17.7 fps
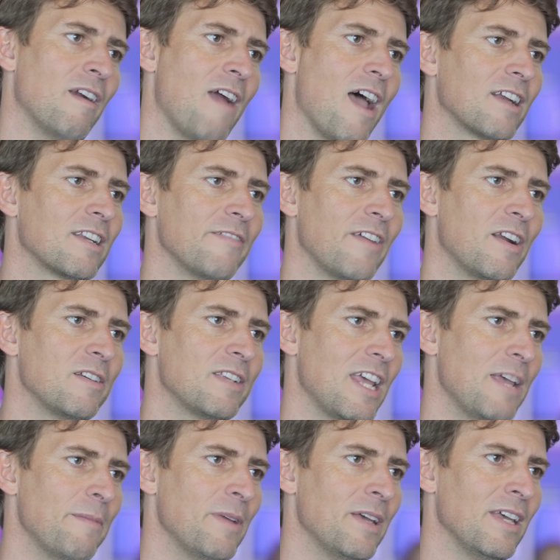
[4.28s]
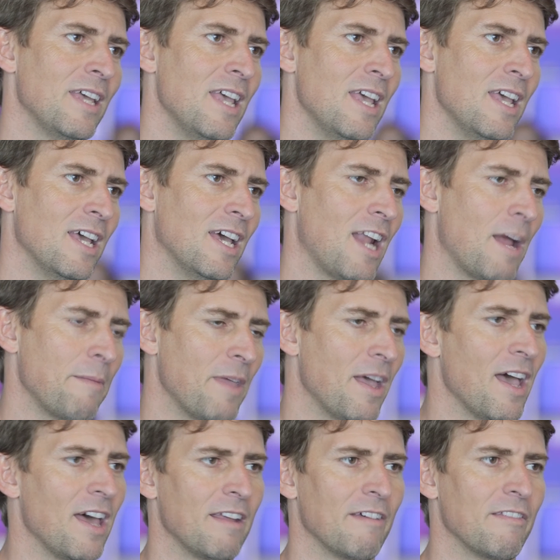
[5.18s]
Interactive Entertainment, and I'm
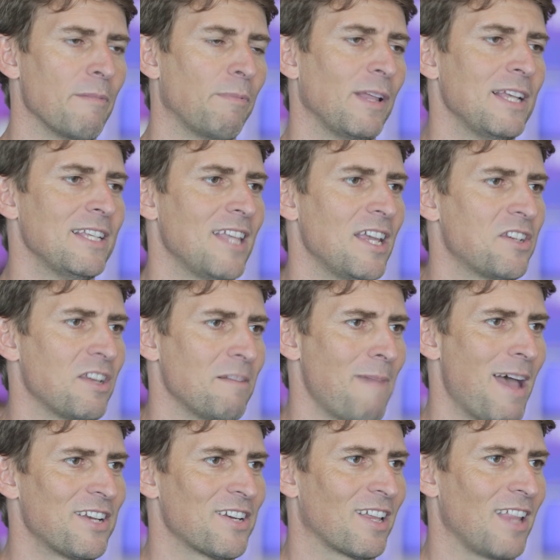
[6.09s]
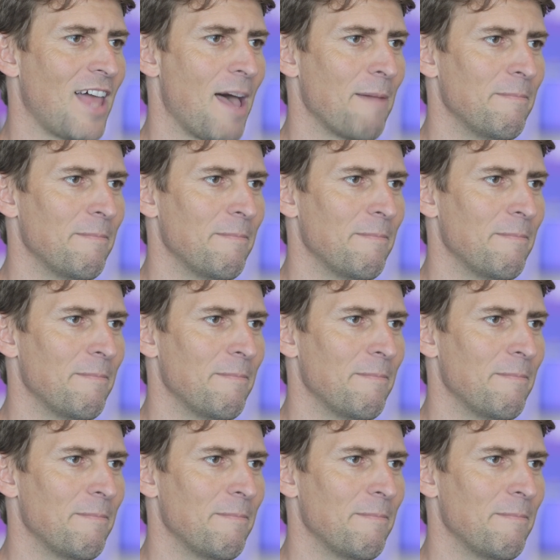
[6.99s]
the head of the PlayStation Magic Lab.